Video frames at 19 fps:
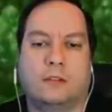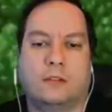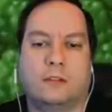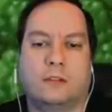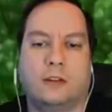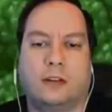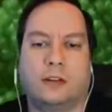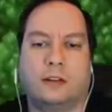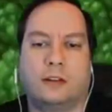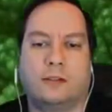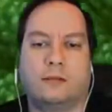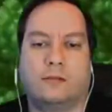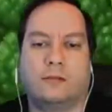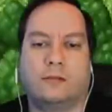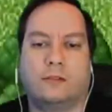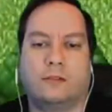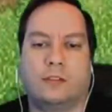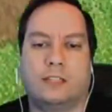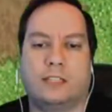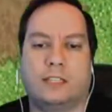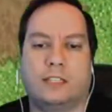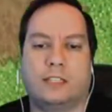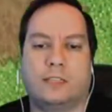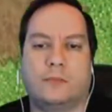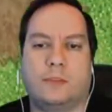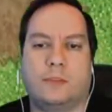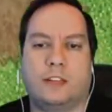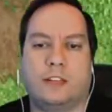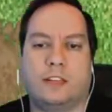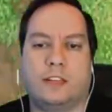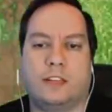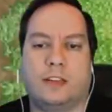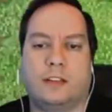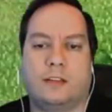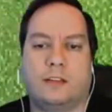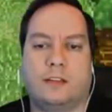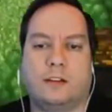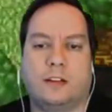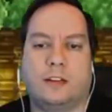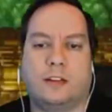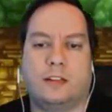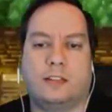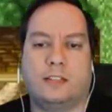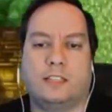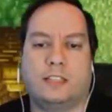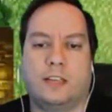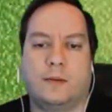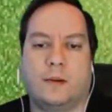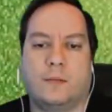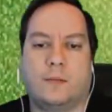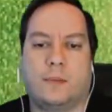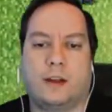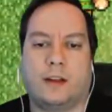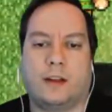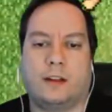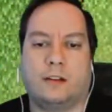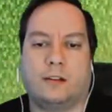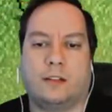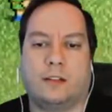Alright, well, let's get some money together and see about buying all